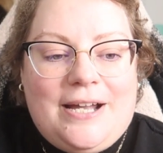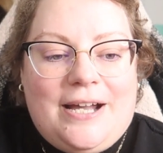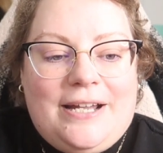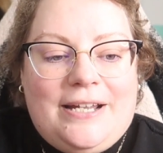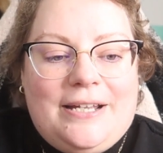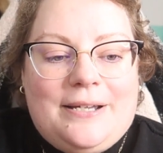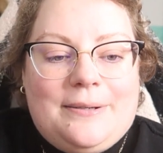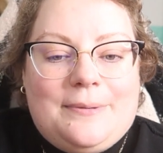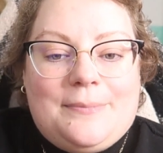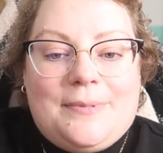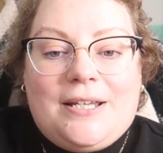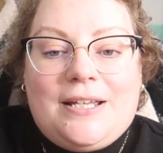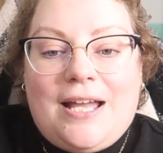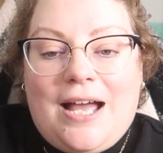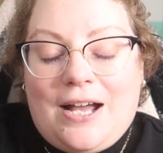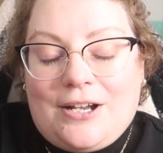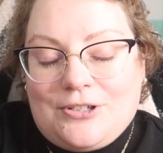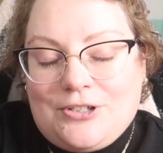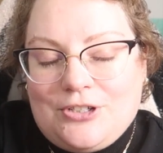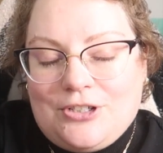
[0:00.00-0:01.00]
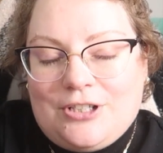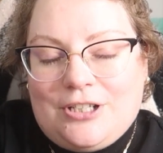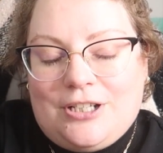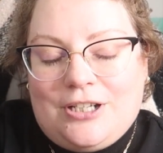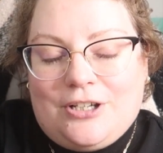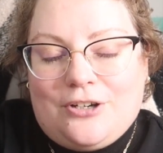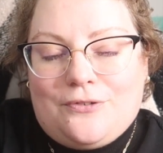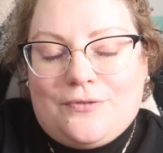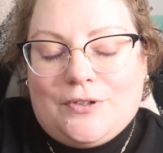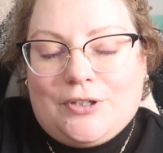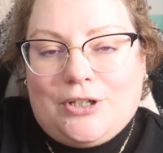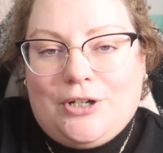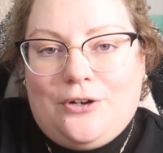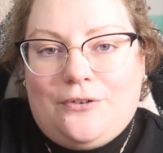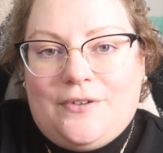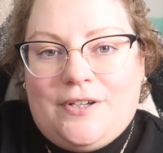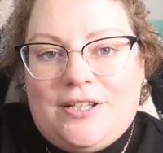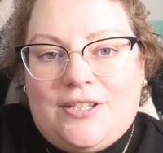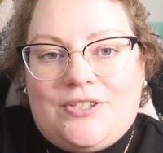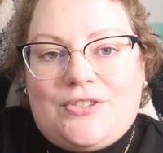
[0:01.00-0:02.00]
I am actually getting over
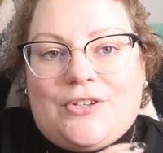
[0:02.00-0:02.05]
COVID,